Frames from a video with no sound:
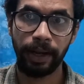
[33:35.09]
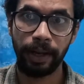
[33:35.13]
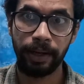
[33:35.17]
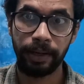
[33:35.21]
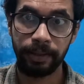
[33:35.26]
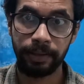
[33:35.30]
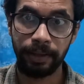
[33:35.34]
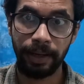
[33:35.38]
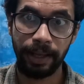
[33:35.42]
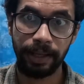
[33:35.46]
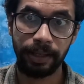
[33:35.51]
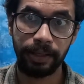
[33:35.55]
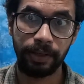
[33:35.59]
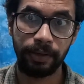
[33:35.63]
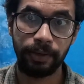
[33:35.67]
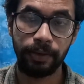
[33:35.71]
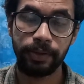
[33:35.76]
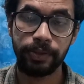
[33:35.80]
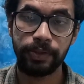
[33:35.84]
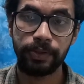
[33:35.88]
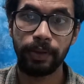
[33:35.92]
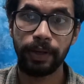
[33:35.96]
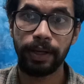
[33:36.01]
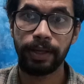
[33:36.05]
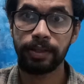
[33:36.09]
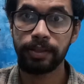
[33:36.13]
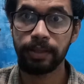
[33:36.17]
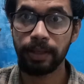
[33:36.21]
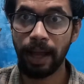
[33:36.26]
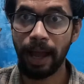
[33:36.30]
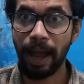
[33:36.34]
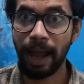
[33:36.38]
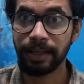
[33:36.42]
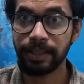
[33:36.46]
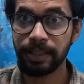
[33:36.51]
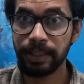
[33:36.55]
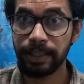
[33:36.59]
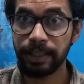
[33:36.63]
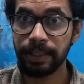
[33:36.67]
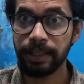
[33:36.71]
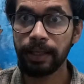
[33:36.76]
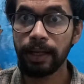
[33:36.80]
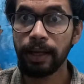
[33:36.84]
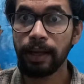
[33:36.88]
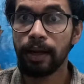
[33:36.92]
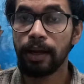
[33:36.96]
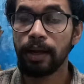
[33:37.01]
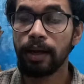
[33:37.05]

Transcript: And like, so it's actually